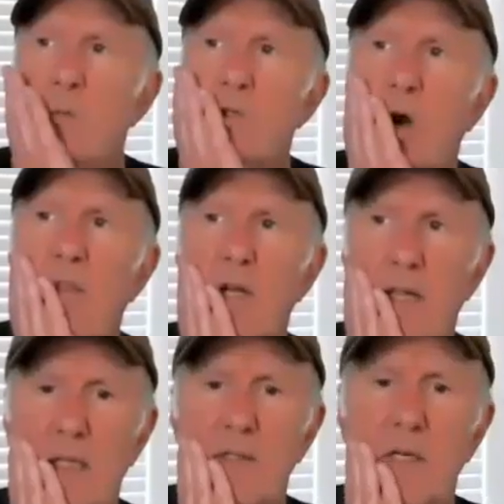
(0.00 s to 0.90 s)
was sort of
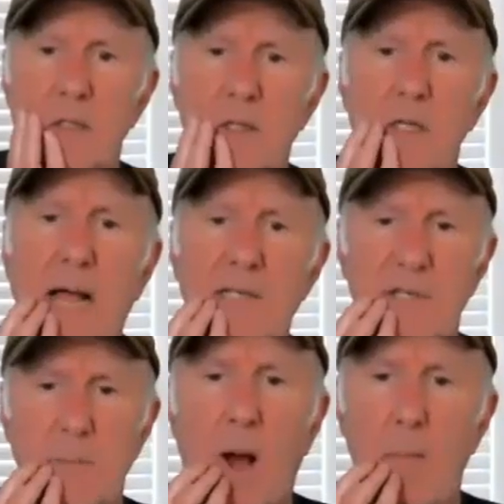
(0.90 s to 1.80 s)
the
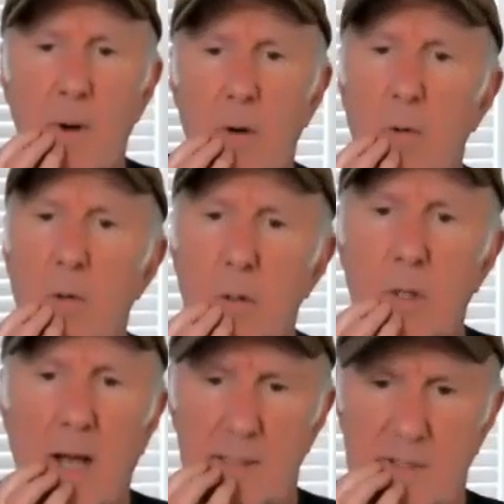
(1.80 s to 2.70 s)
classic mambo
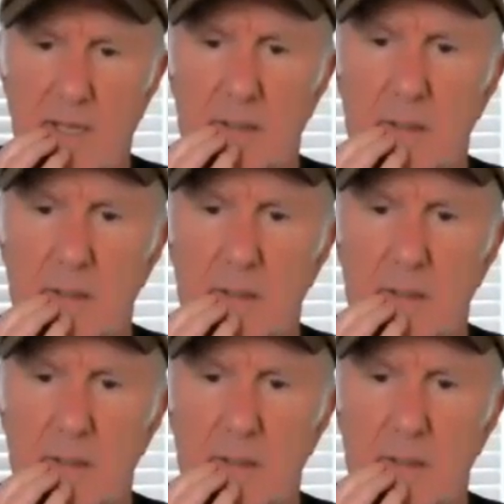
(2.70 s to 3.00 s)
guys then.